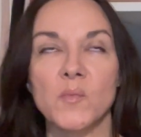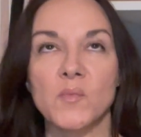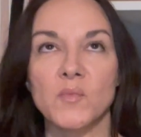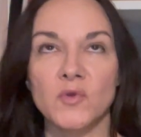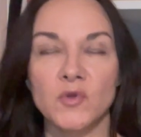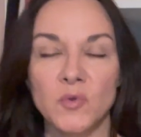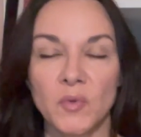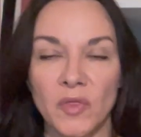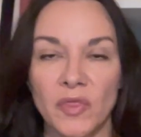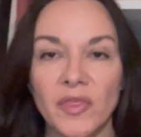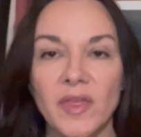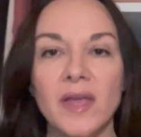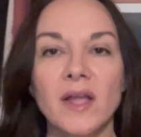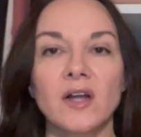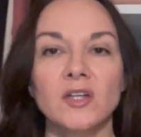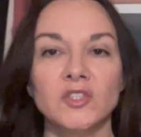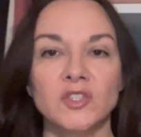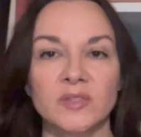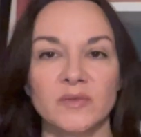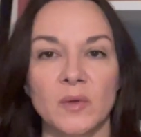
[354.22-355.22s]
you would think are
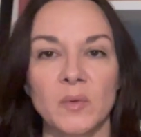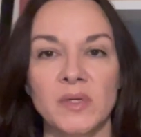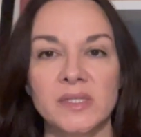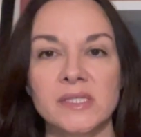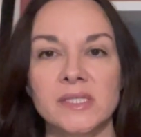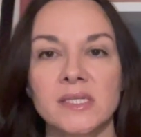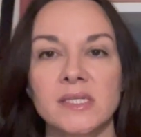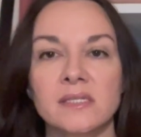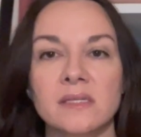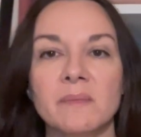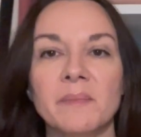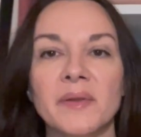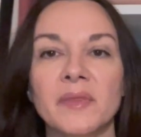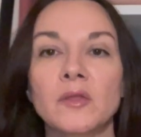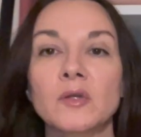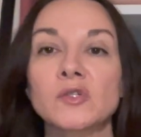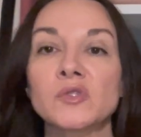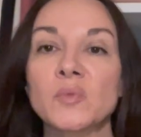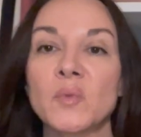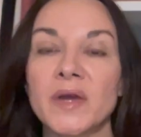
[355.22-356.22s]
just for one season, but
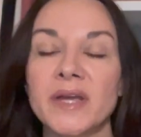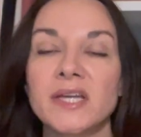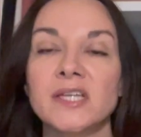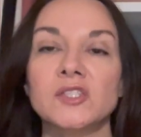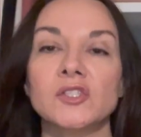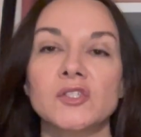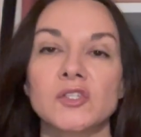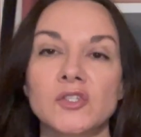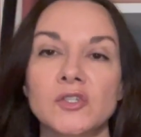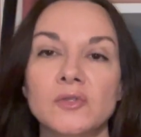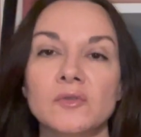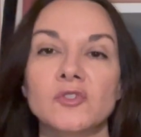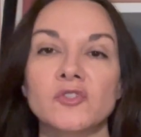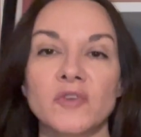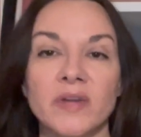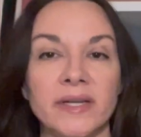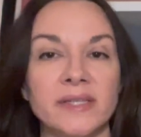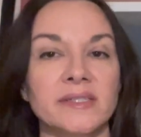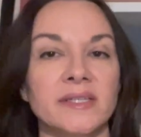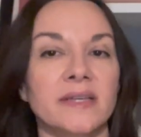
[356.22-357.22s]
there's ways to
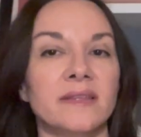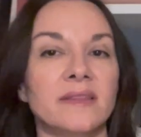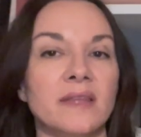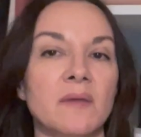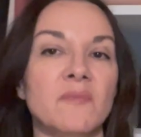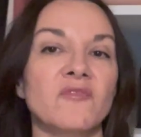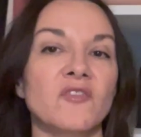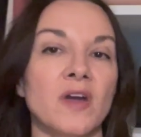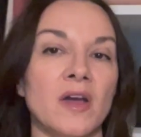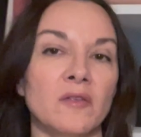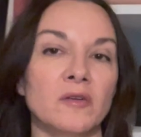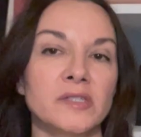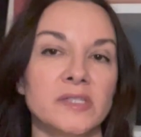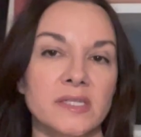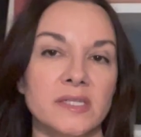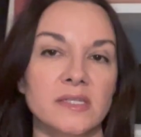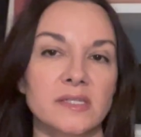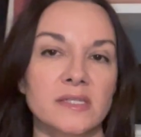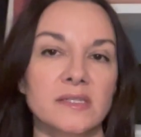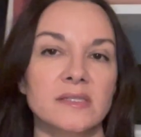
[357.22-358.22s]
translate them for other
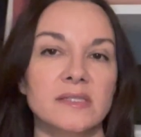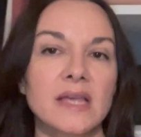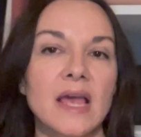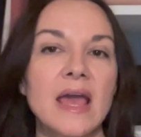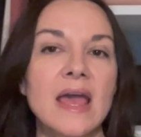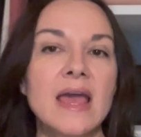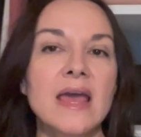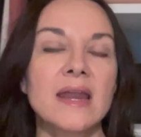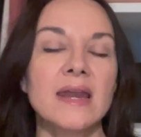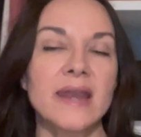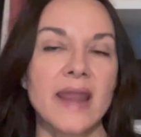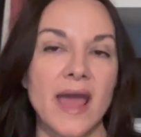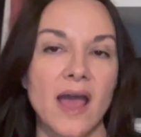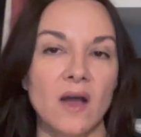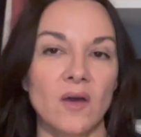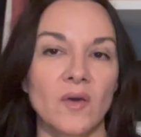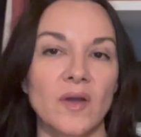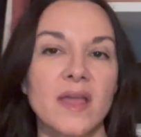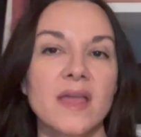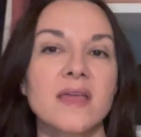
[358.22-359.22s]
seasons.
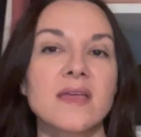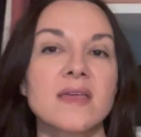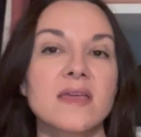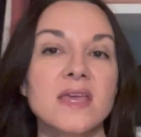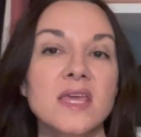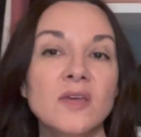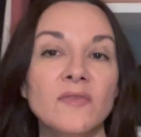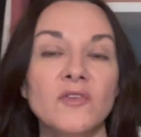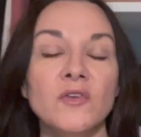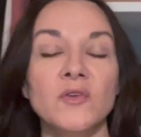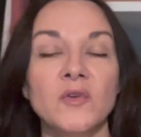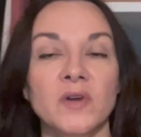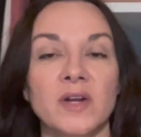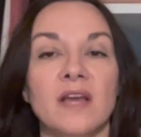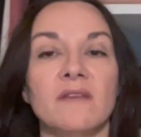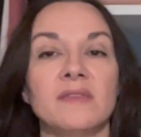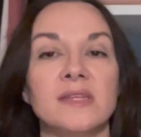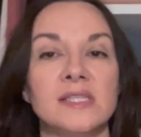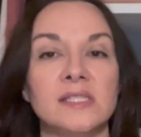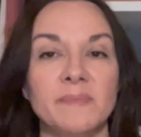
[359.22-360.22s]
Now, if you don't
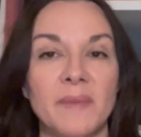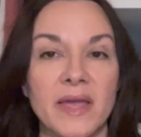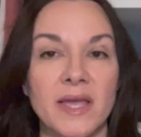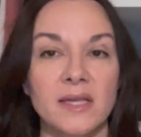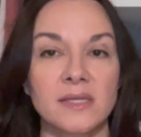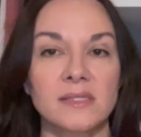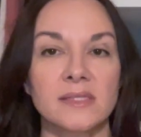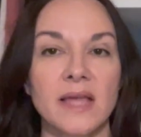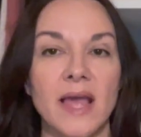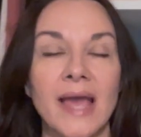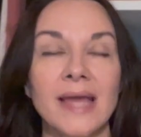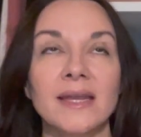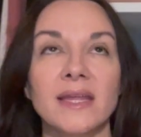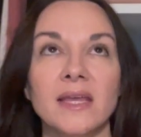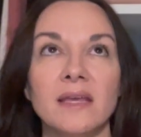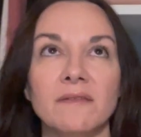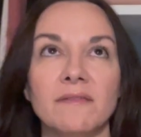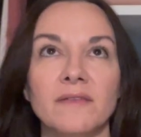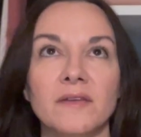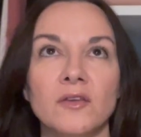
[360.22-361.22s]
have the space and
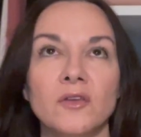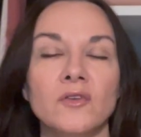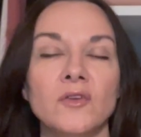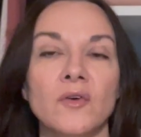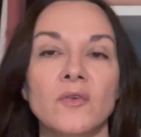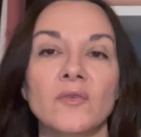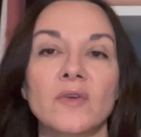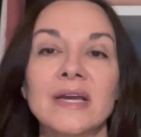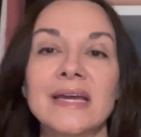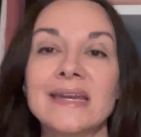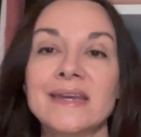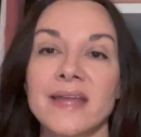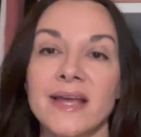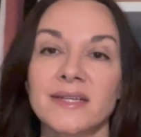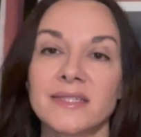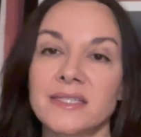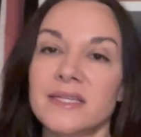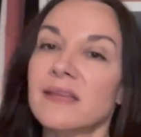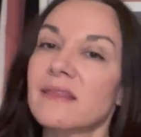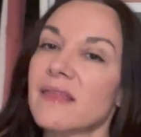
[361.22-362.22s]
if you don't connect
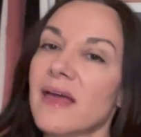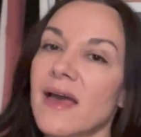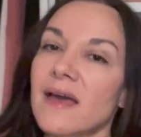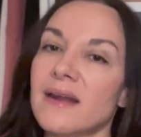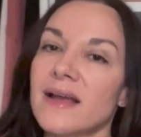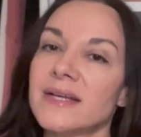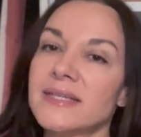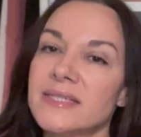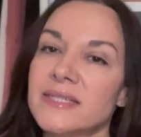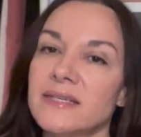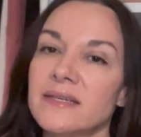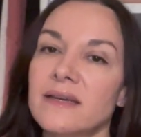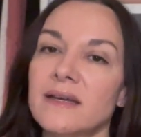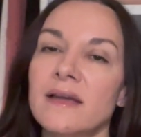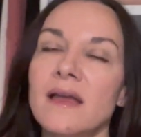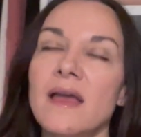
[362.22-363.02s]
to that idea,